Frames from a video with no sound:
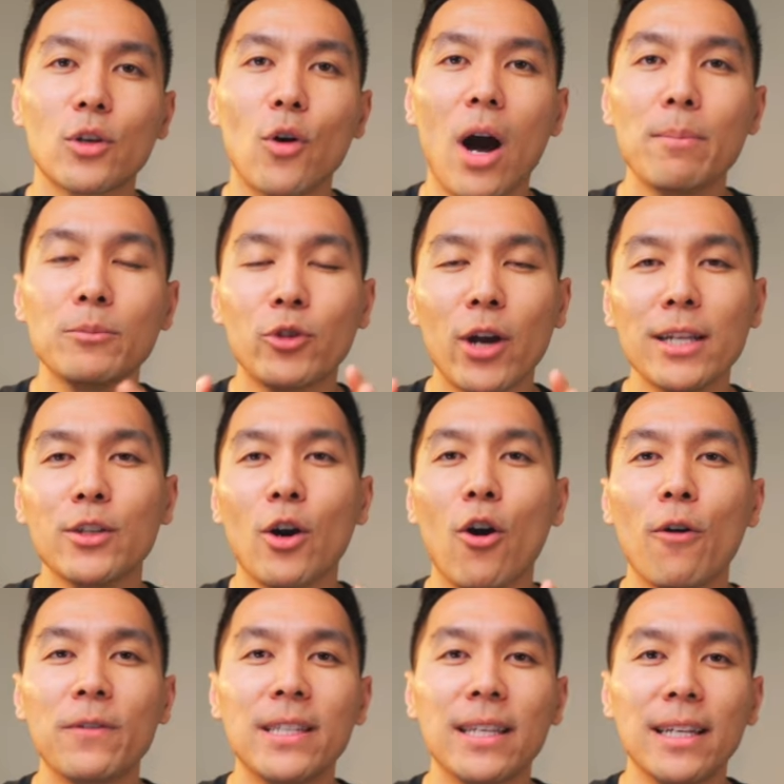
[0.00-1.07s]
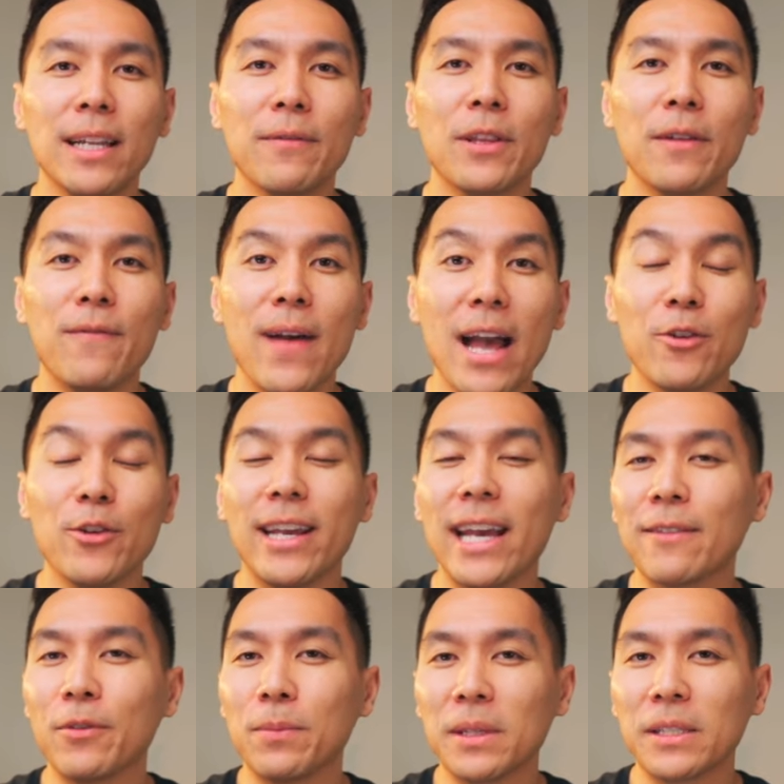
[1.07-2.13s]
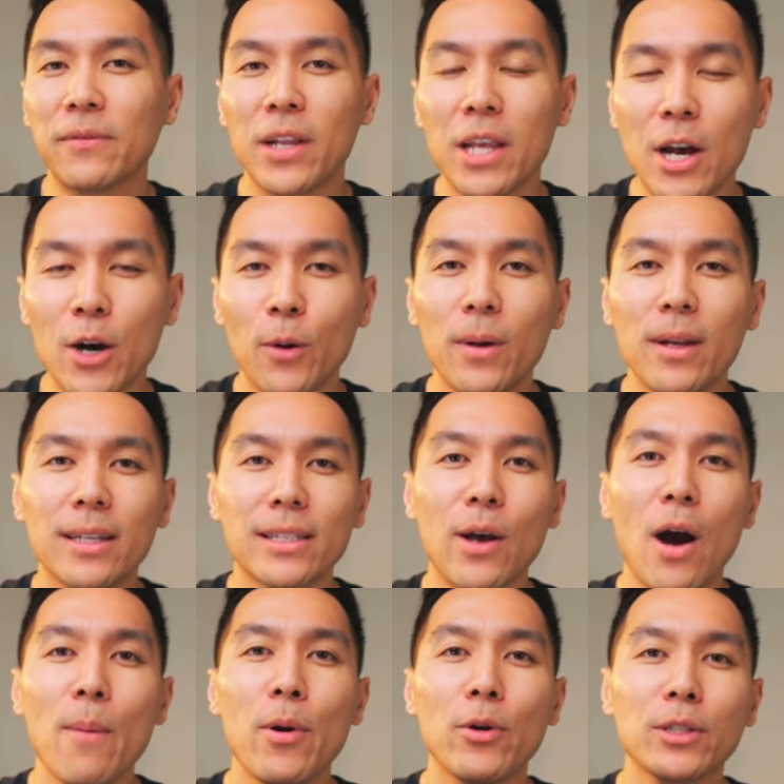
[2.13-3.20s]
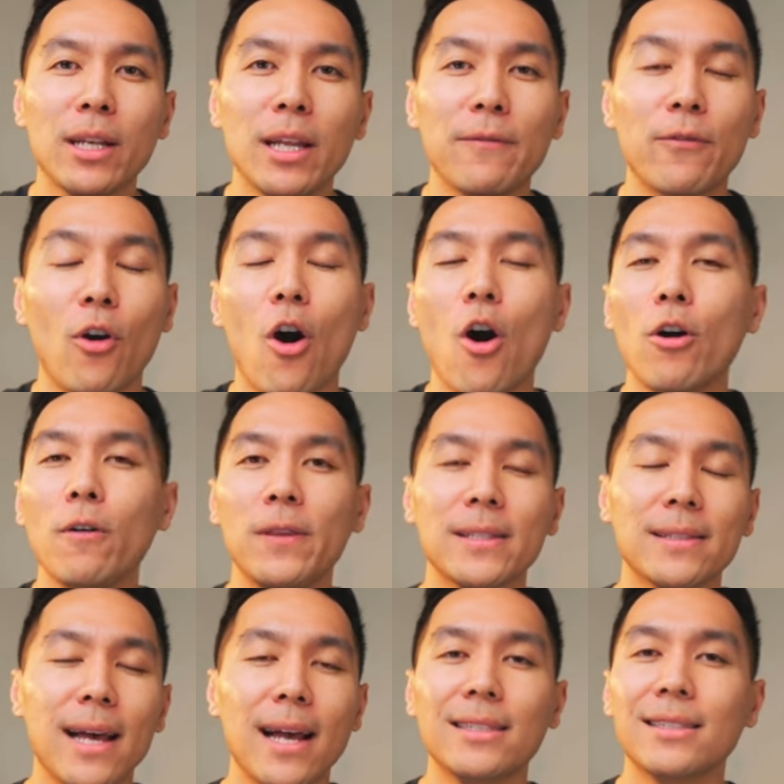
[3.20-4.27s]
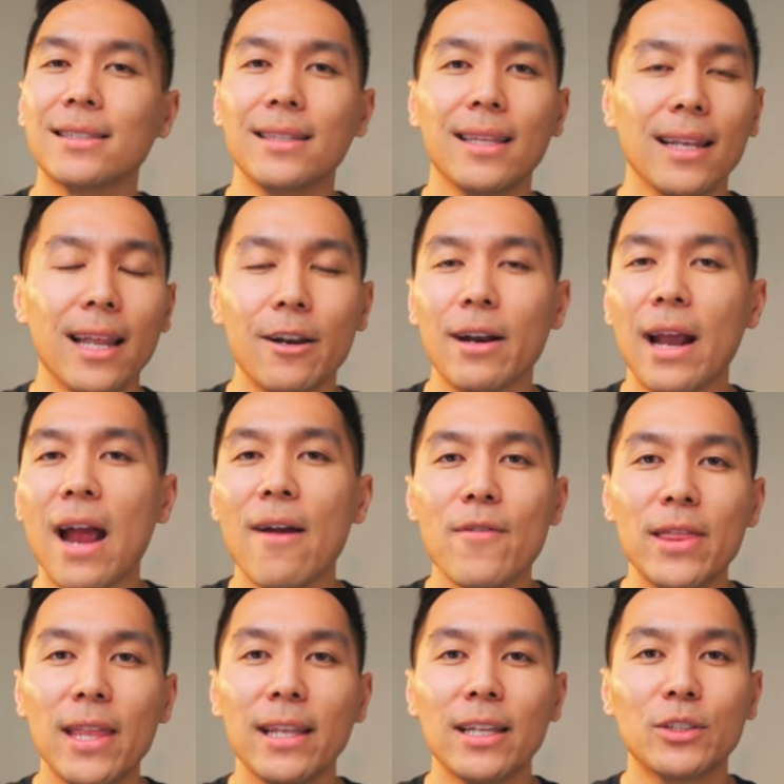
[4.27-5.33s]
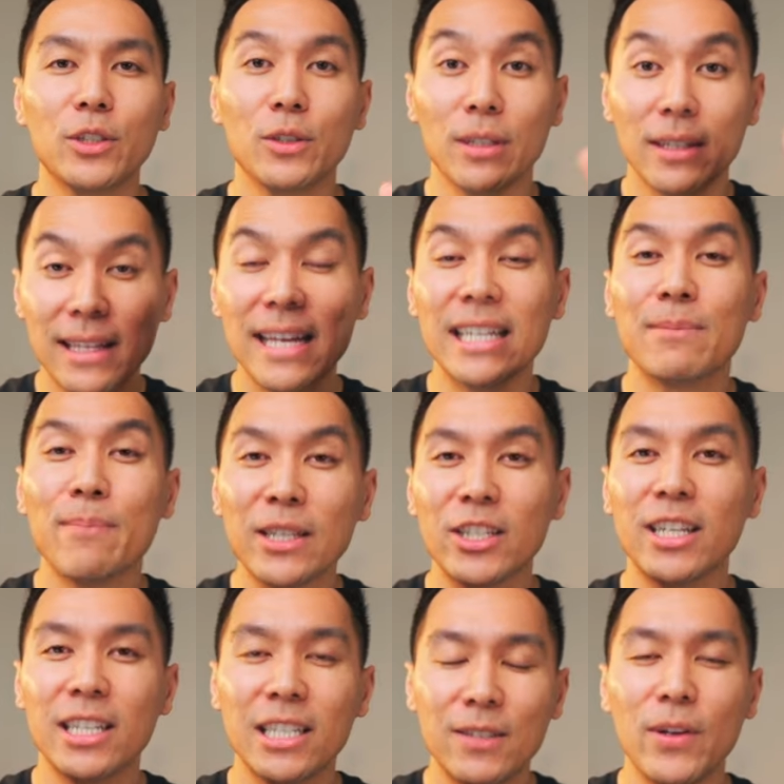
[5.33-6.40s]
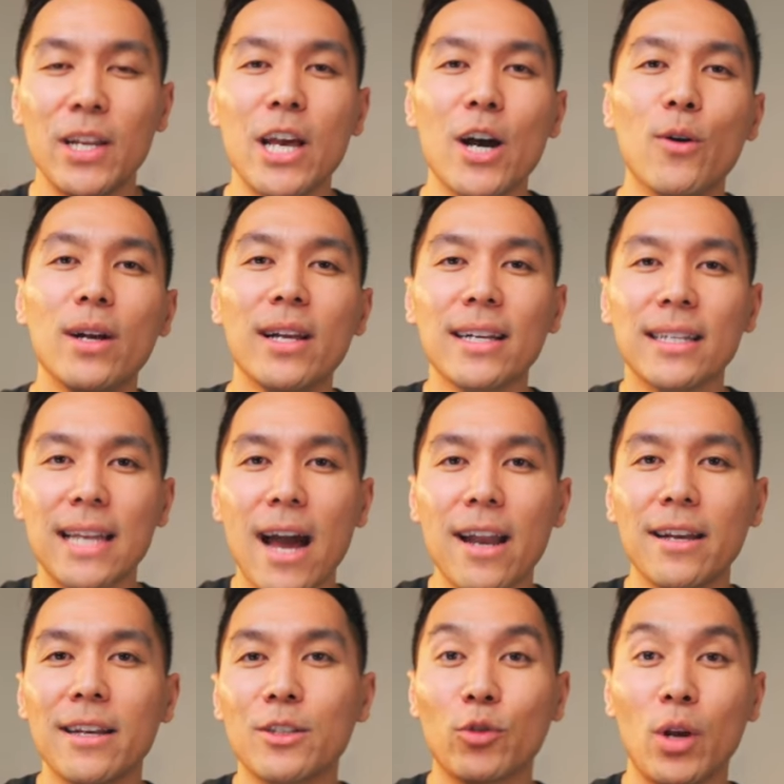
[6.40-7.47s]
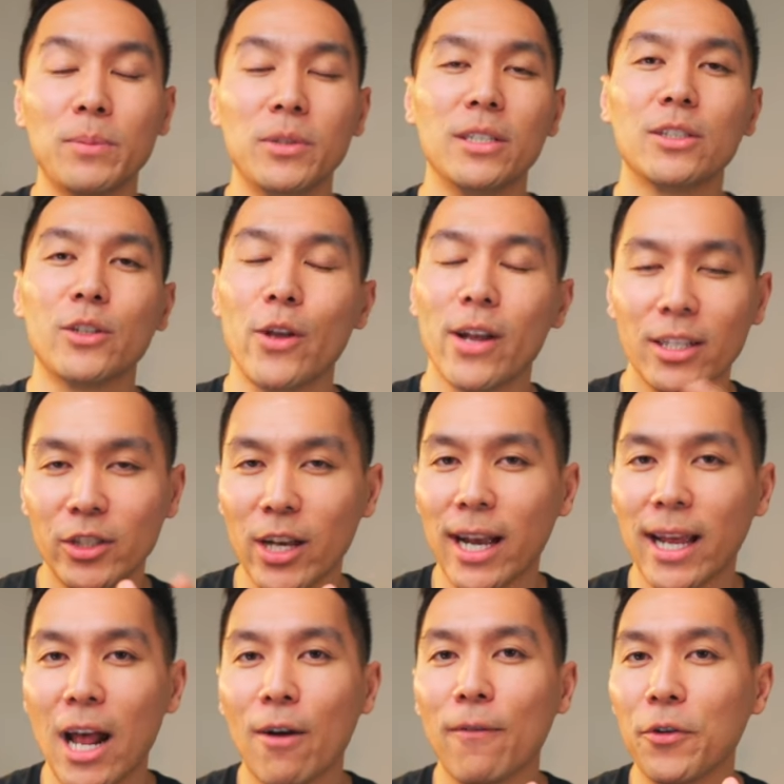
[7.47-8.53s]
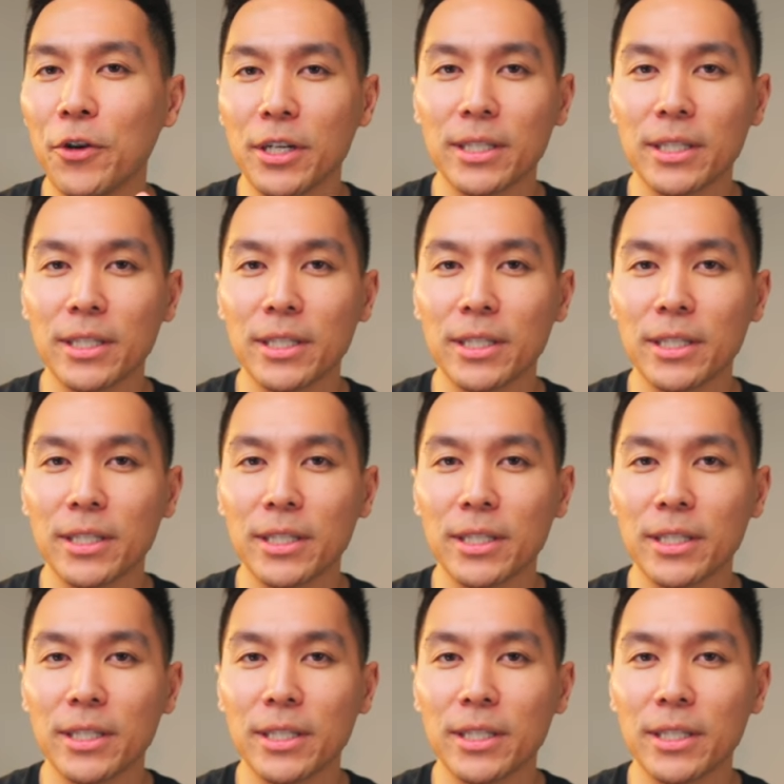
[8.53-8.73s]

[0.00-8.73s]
So I'm I'm trying to over deliver the value you get from this video. So I'll post a link for all of the sites, the letter, everything that is mentioned in this video down in the description so you can check it out for